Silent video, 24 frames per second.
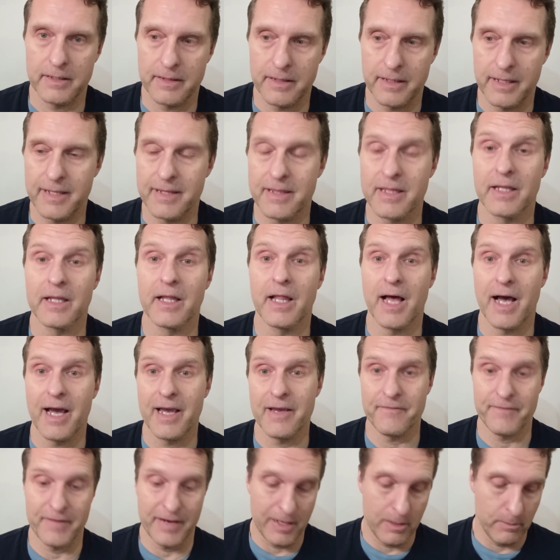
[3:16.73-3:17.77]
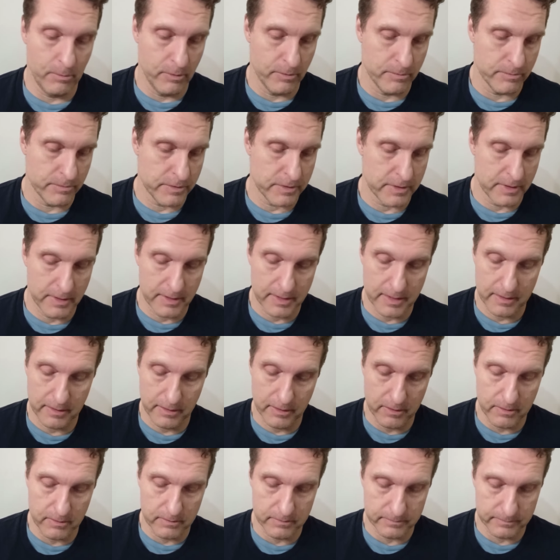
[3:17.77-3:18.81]
the, the live albums, and then
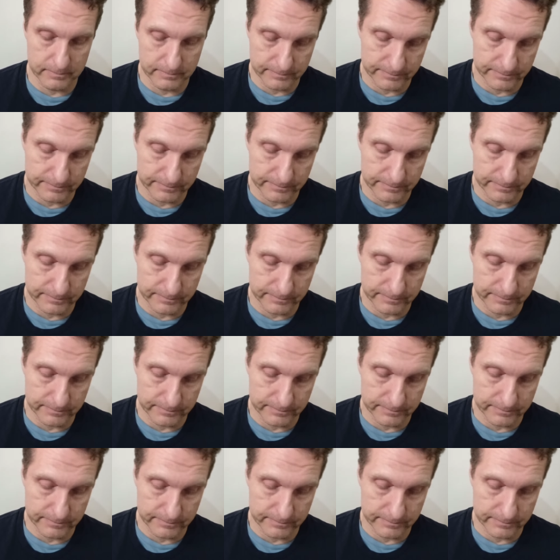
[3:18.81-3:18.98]
you know.